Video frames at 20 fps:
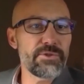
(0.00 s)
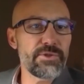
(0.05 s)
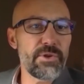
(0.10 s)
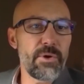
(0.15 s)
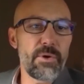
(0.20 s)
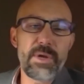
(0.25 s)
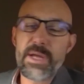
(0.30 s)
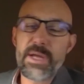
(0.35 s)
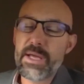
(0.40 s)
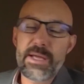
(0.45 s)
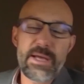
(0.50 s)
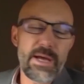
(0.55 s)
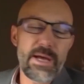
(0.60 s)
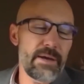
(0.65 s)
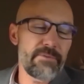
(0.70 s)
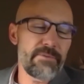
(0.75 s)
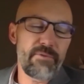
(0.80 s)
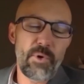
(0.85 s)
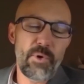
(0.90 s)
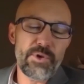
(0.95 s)
So
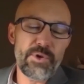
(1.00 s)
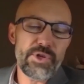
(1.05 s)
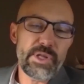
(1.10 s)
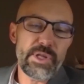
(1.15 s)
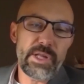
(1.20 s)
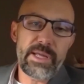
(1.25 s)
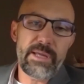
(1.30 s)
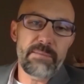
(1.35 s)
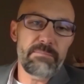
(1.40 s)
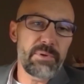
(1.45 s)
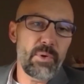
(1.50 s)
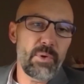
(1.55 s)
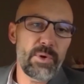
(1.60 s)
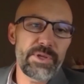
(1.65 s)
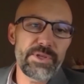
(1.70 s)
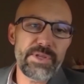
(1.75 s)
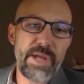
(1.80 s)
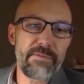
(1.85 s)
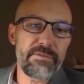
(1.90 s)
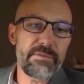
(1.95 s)
unfortunately,
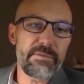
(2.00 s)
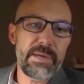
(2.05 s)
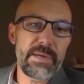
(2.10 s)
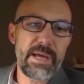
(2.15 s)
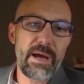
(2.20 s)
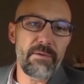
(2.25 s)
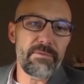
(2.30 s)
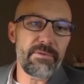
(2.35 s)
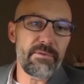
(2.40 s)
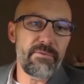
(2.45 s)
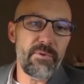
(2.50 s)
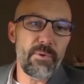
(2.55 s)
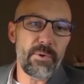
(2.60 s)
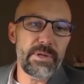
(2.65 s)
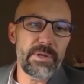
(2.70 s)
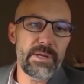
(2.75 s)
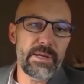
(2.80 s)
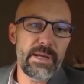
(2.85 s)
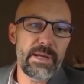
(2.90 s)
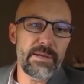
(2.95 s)
employees have to be out for
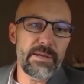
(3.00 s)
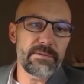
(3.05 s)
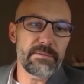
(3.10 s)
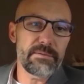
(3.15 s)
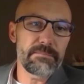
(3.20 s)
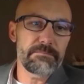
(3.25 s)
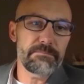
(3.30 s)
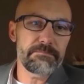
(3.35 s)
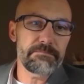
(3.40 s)
14 days.